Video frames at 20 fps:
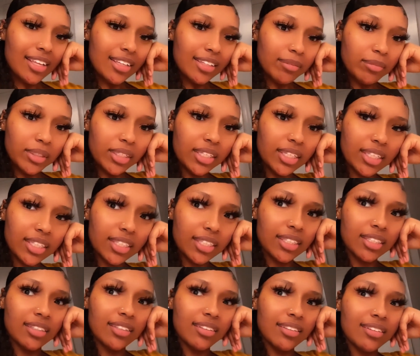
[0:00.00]

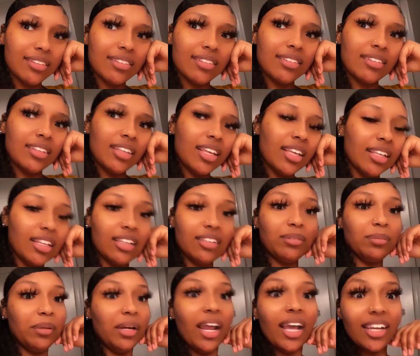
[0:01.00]
because yeah that's
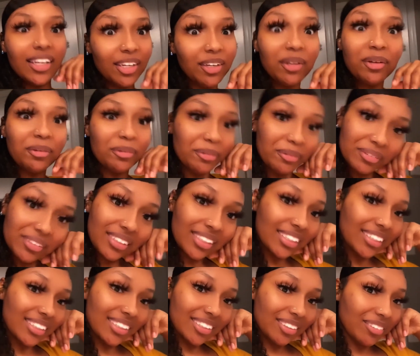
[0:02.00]
what i do
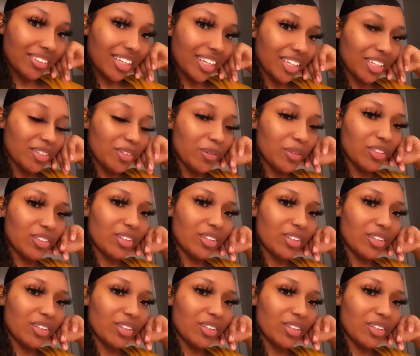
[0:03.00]
this is what i do so